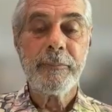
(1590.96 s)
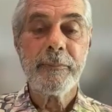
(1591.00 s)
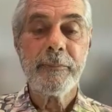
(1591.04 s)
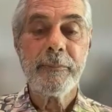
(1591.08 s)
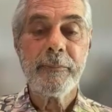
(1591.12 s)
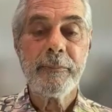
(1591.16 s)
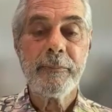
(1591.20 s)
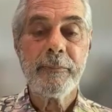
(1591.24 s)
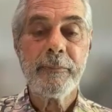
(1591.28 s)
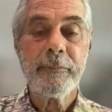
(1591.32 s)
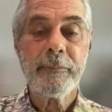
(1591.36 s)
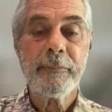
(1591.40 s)

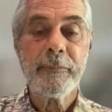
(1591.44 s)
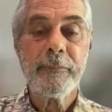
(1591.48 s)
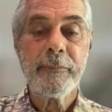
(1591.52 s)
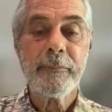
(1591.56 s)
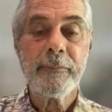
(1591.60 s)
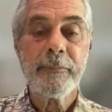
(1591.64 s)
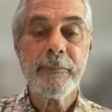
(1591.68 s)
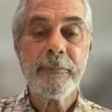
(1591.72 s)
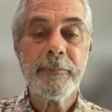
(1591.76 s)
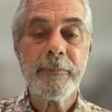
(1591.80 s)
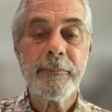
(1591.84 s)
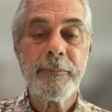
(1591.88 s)

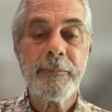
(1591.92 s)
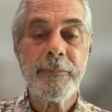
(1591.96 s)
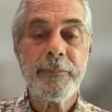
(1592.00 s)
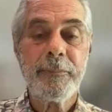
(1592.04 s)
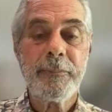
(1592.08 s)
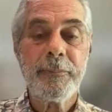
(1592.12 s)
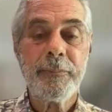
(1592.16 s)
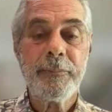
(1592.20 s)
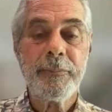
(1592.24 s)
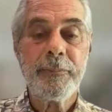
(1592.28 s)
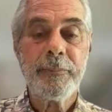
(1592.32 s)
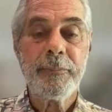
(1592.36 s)

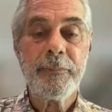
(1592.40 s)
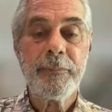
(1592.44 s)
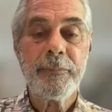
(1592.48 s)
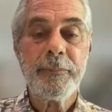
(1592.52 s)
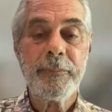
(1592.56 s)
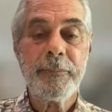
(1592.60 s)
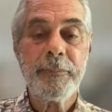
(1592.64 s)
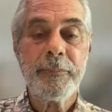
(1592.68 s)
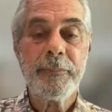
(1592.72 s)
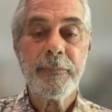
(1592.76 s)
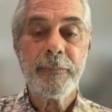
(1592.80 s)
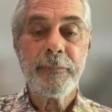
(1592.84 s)

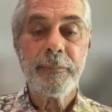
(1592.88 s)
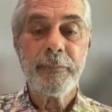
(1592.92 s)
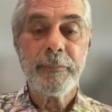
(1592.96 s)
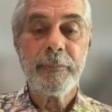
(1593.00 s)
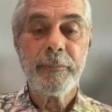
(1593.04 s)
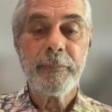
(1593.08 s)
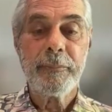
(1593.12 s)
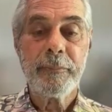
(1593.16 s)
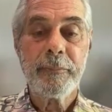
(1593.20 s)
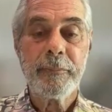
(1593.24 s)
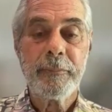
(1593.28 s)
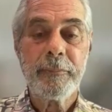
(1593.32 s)
(not speaking)